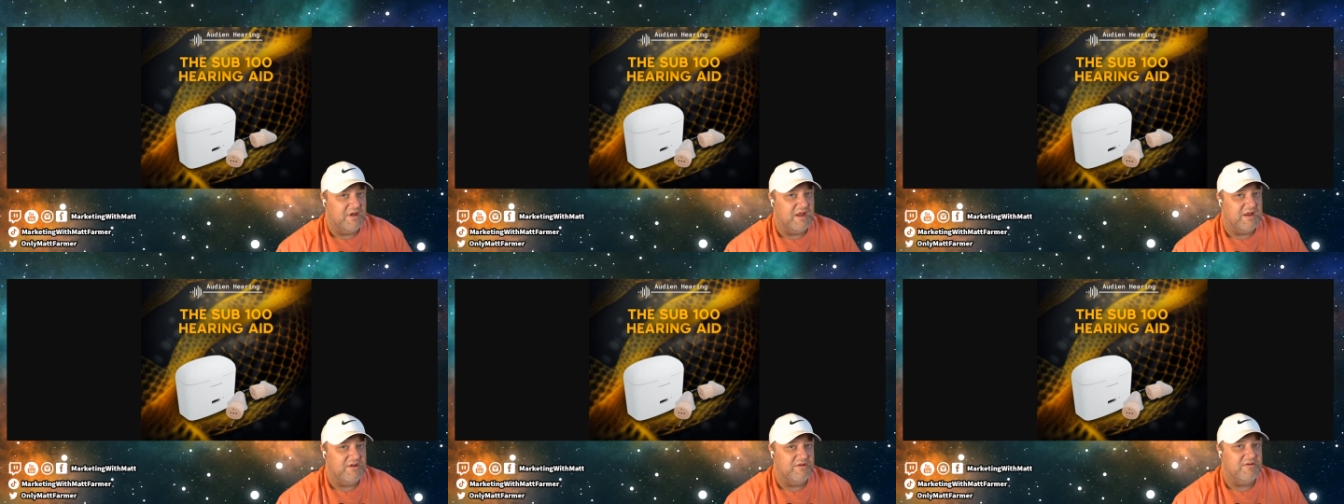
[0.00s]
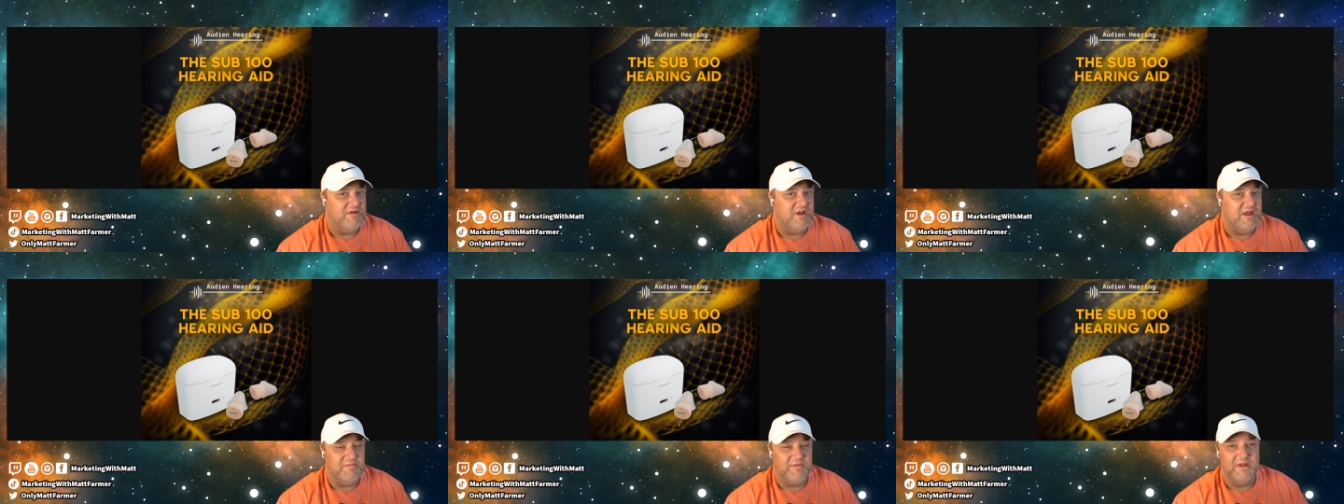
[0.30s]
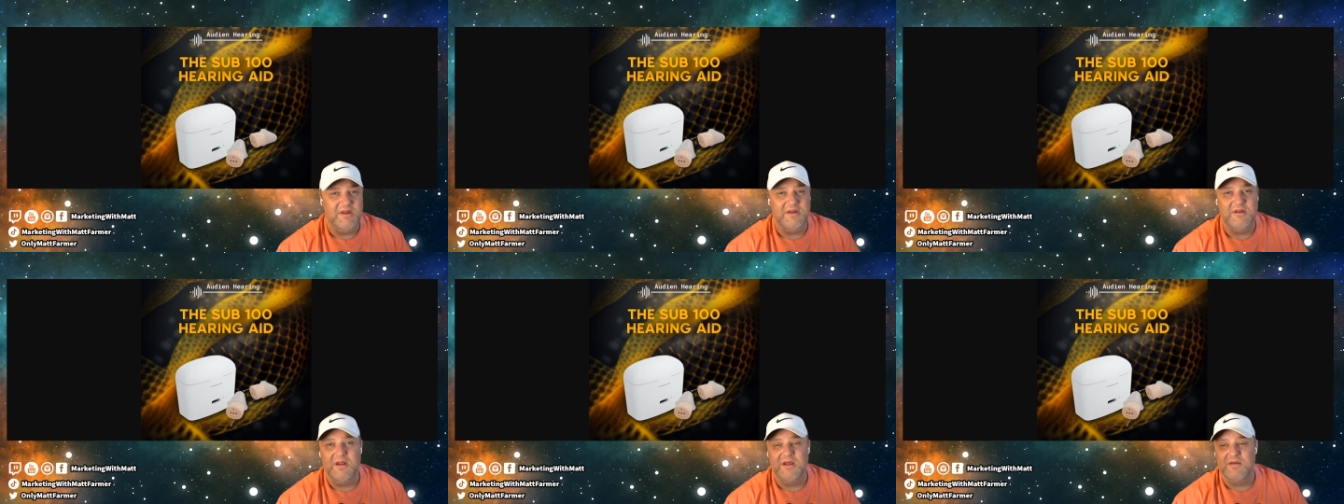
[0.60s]
you name it.
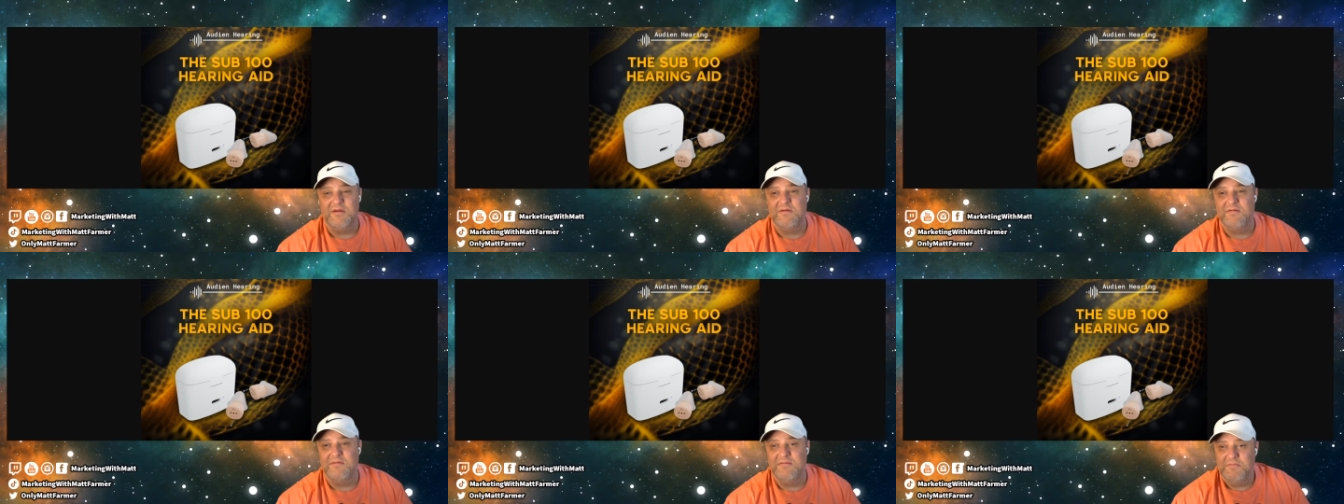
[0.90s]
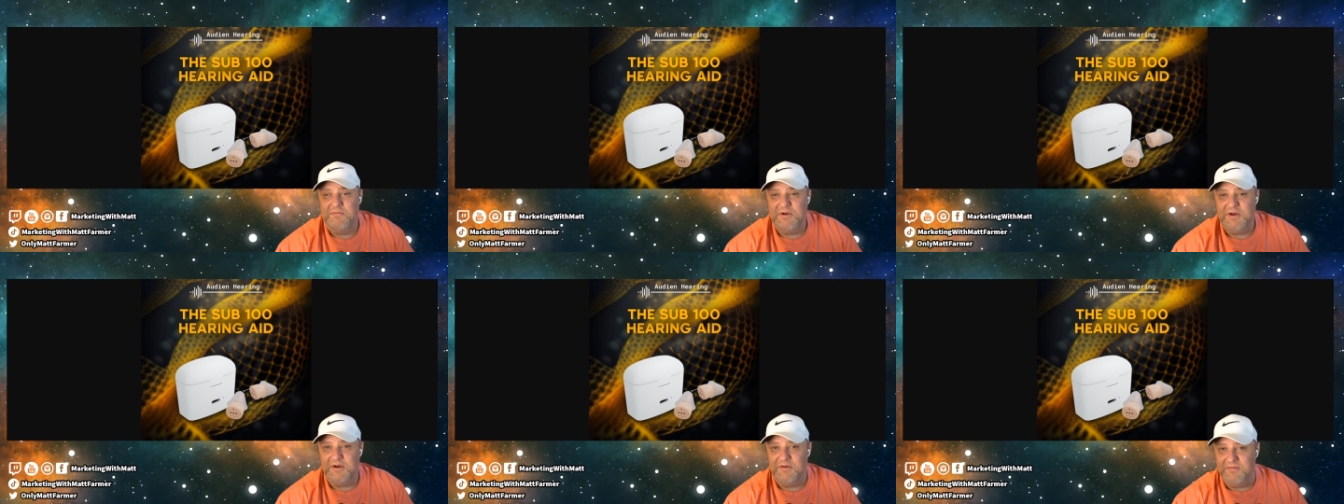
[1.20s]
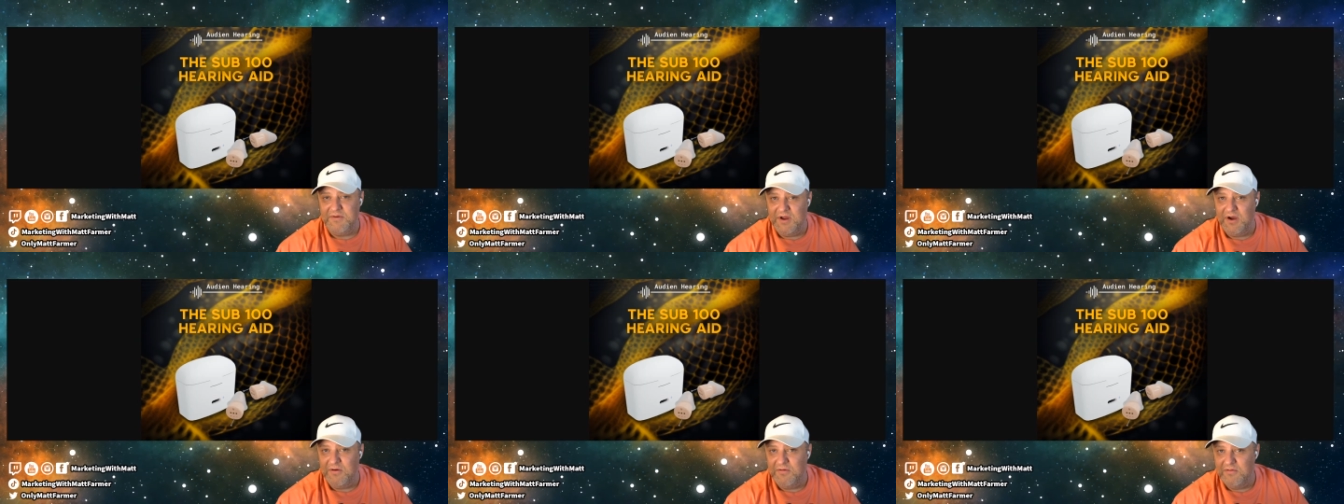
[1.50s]
Like, we don't
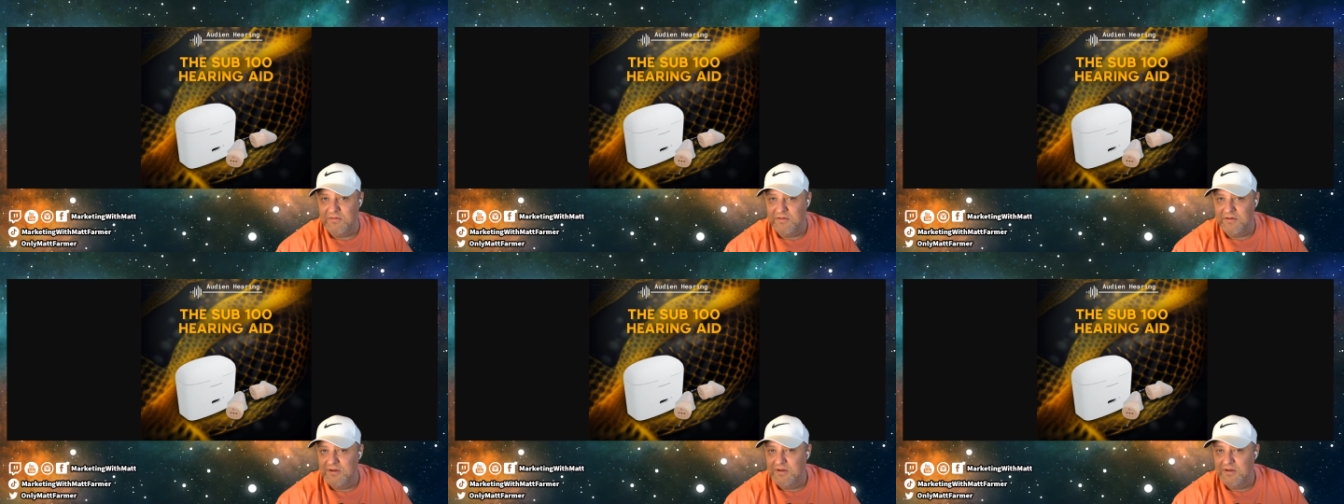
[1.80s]
know,